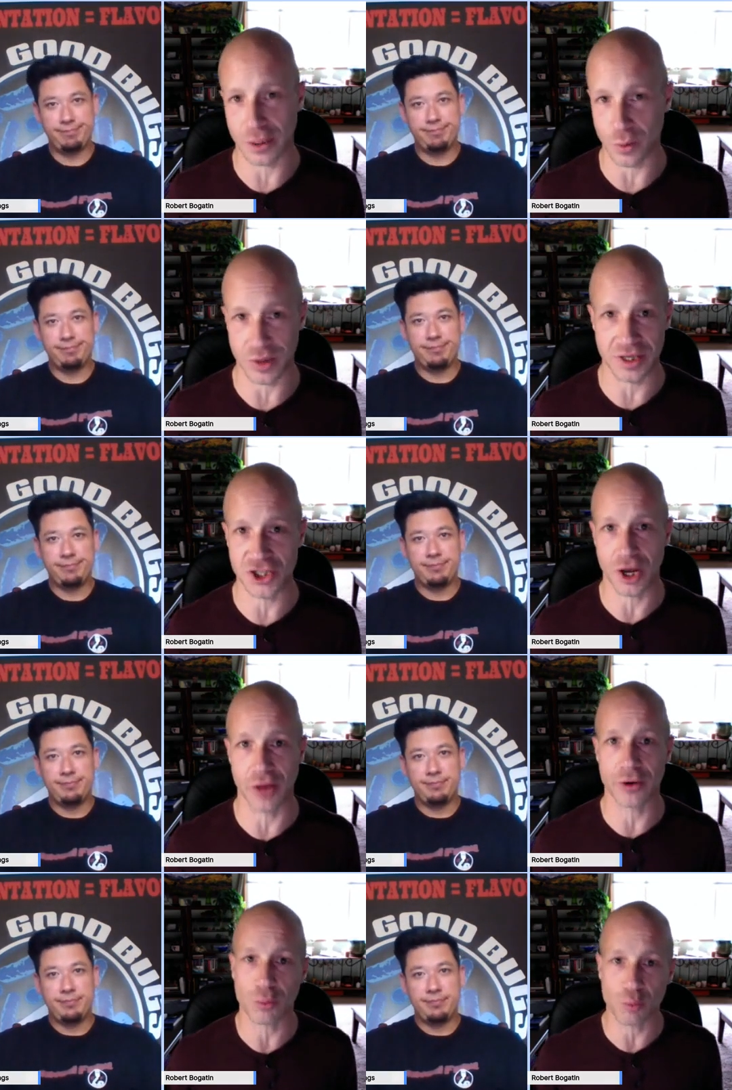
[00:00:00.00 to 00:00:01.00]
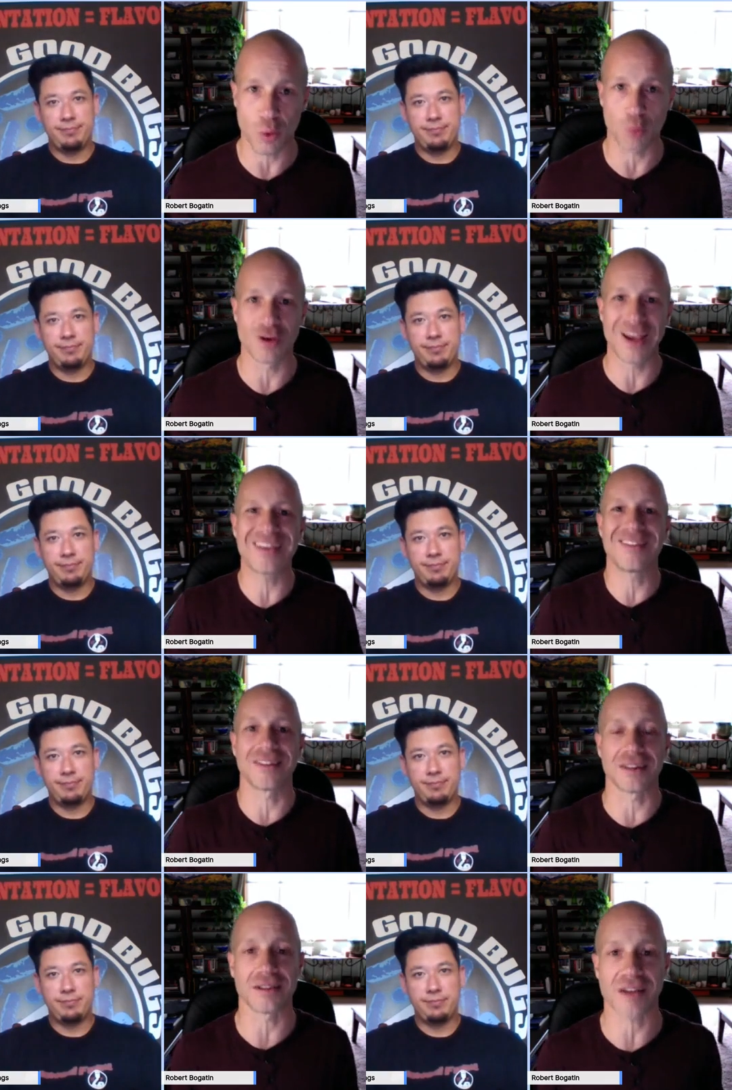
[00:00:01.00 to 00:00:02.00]
Speaker 1: with each other, and we're raising
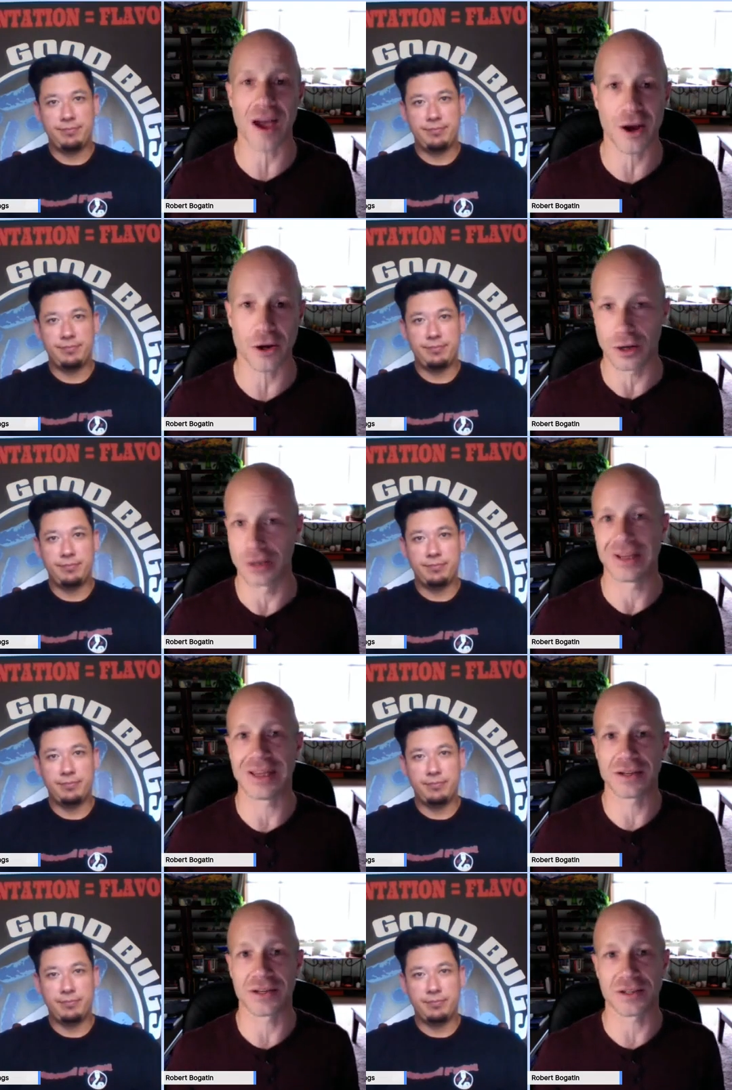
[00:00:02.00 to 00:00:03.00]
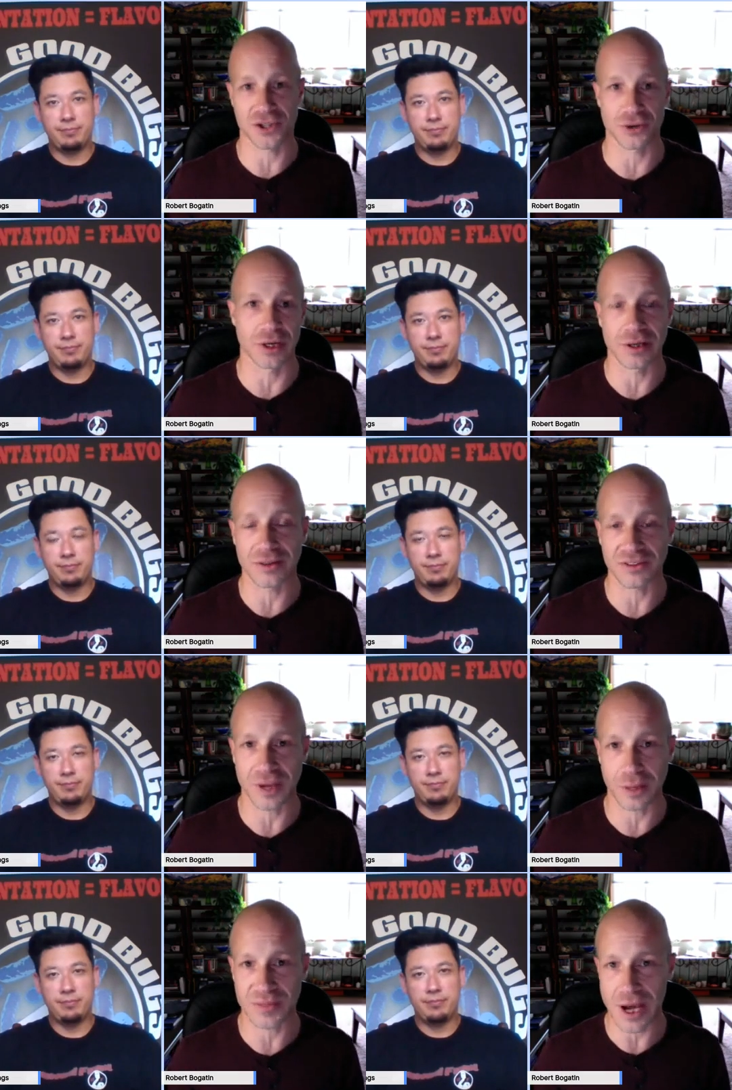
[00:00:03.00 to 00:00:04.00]
the entire industry at the
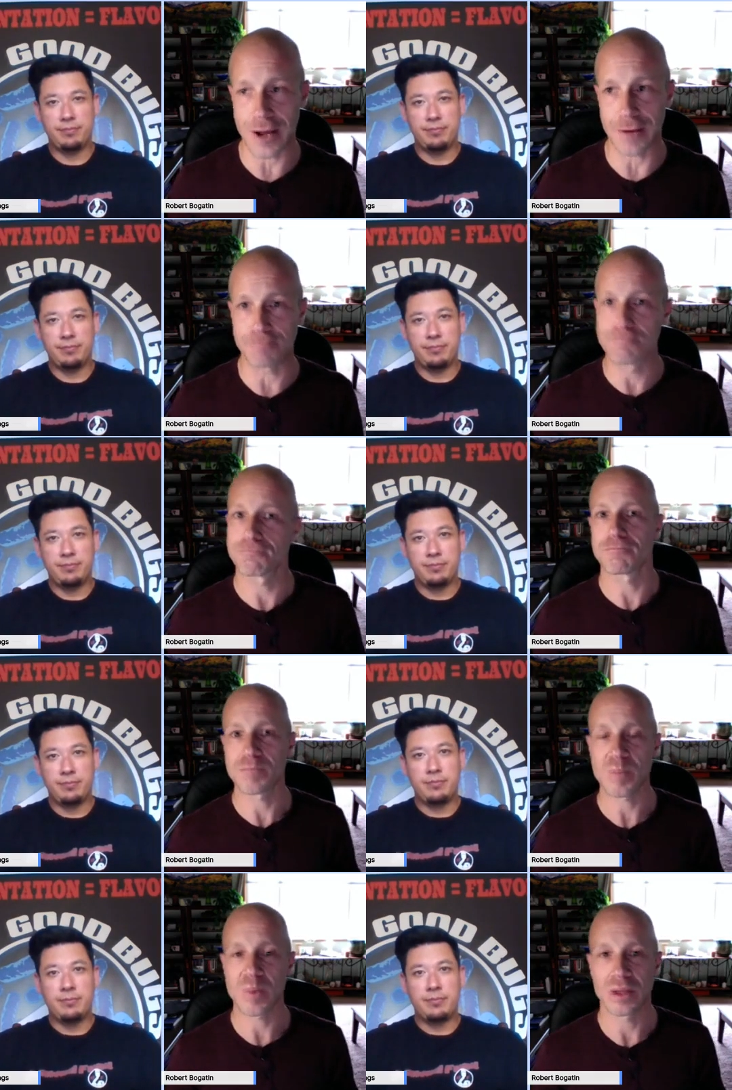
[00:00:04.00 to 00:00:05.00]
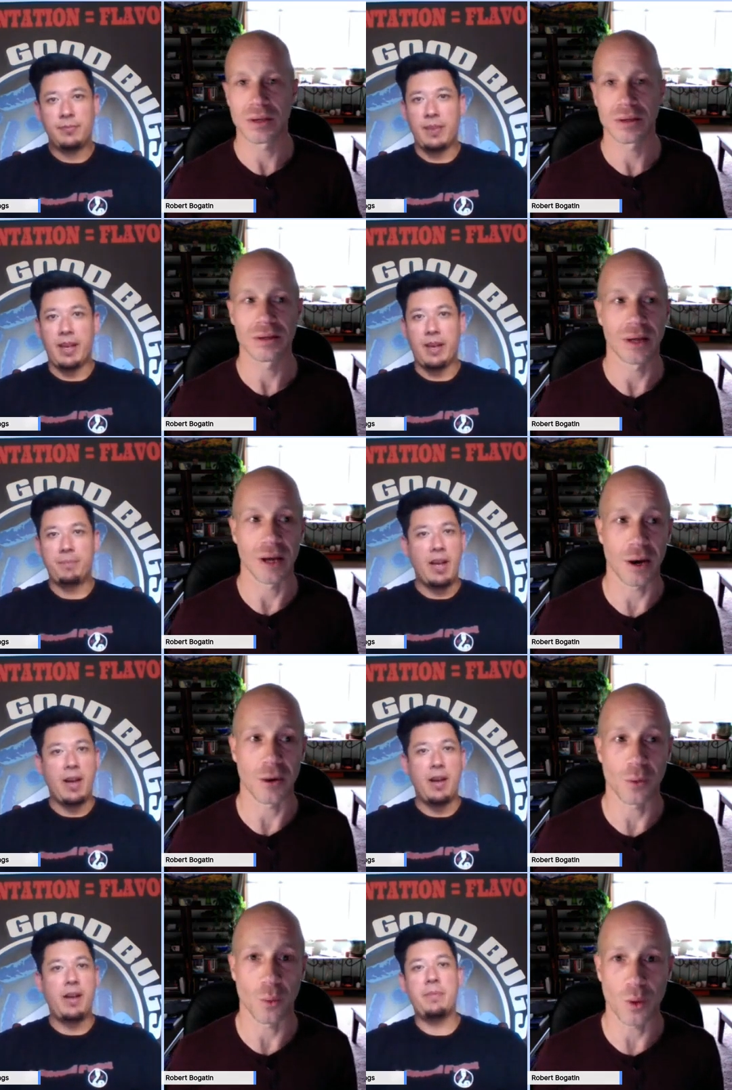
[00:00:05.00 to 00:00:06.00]
same time.
Speaker 2: Yeah,
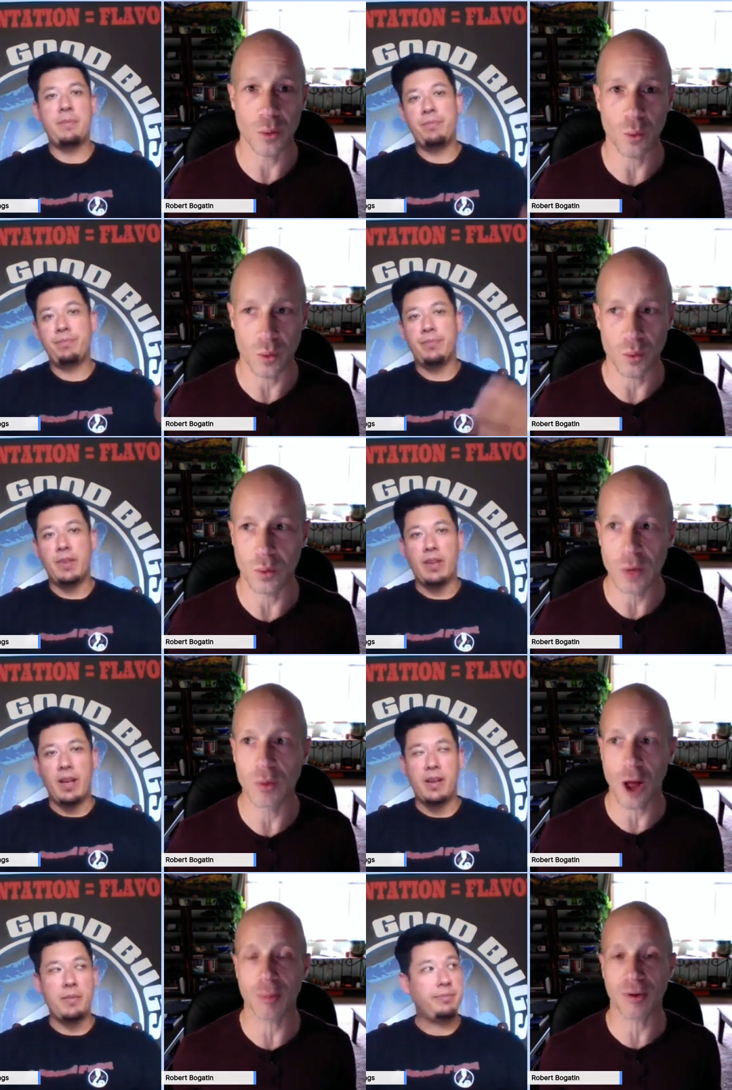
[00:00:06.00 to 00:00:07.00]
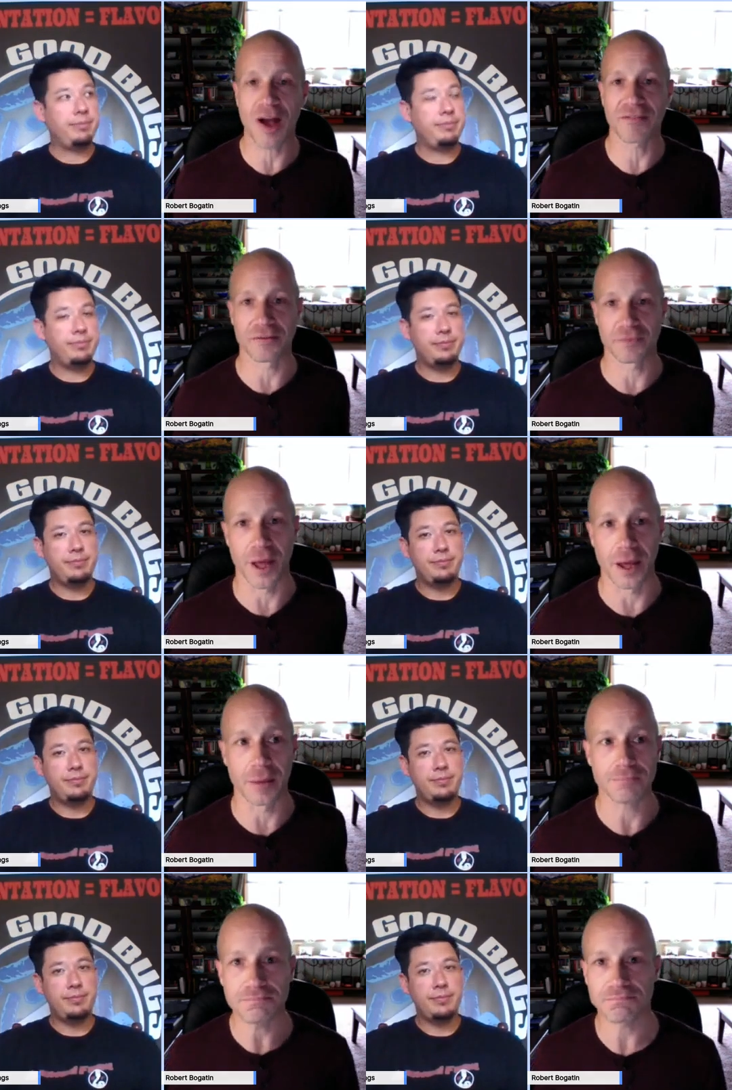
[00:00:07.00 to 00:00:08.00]
Speaker 1: we will all profit from
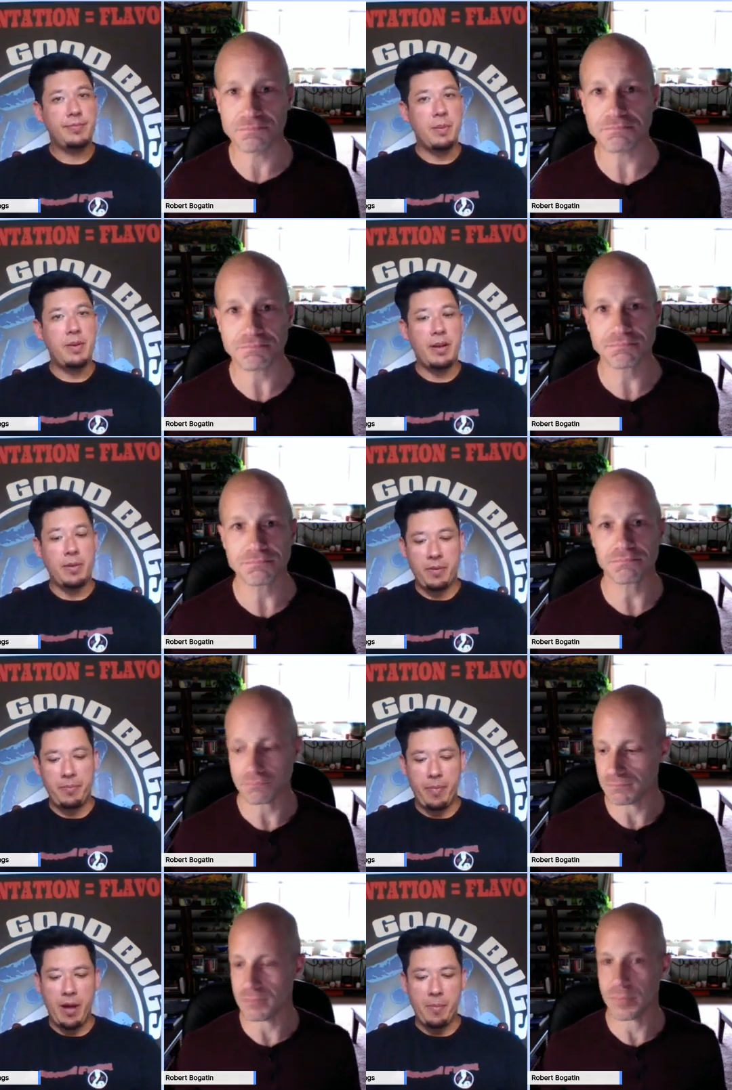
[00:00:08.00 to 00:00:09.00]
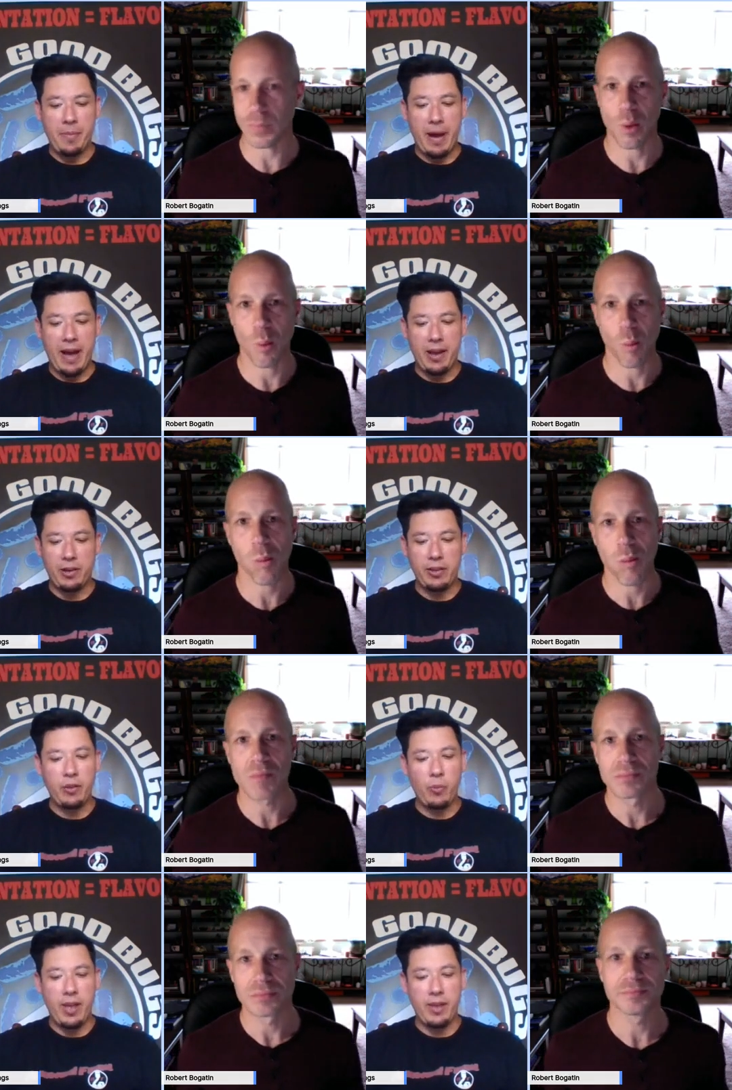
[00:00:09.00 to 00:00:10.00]
that.
Speaker 2: I'm a buyer in
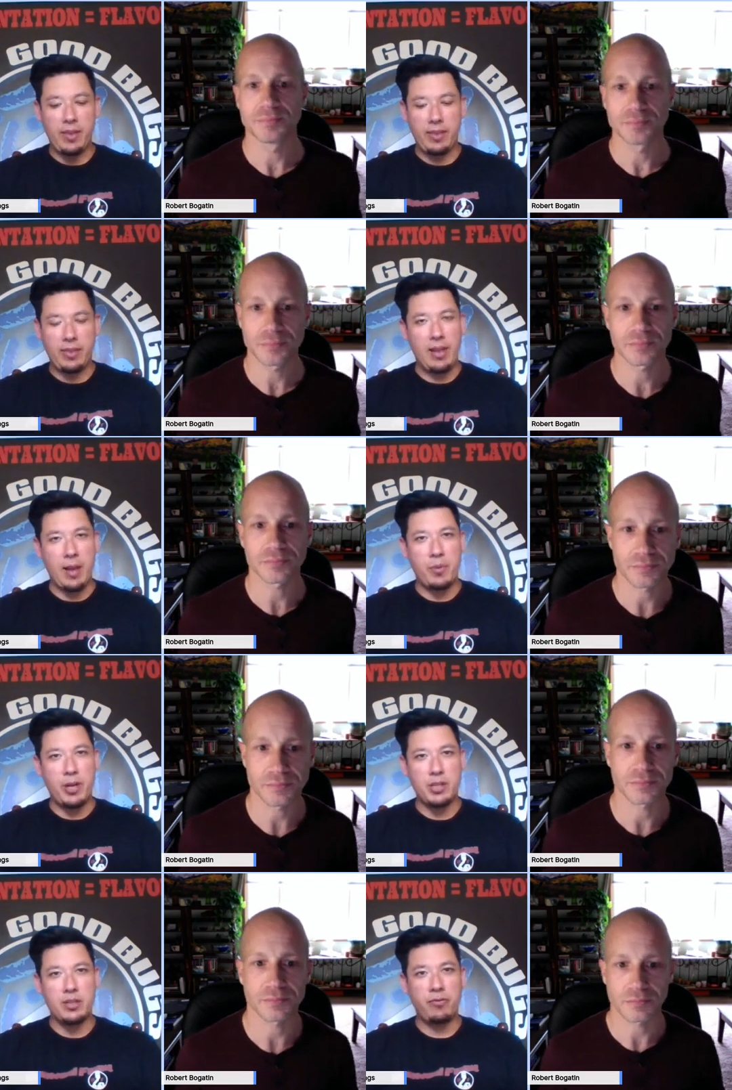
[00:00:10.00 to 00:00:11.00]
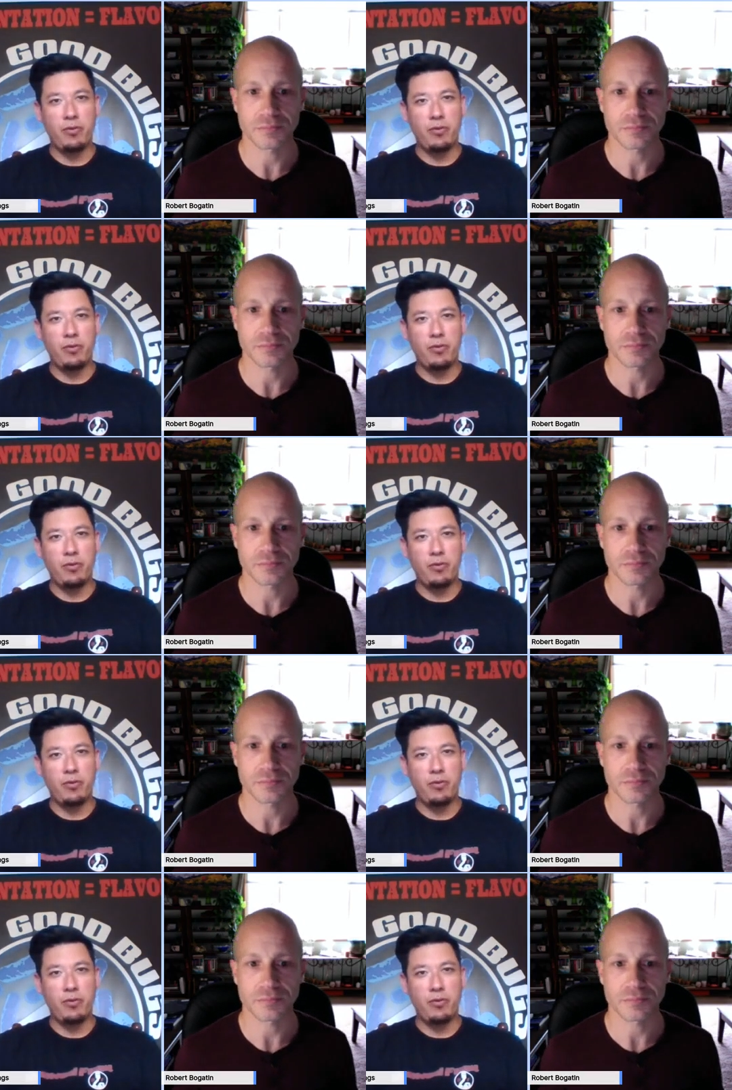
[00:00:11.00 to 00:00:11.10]
the way that the collaboration is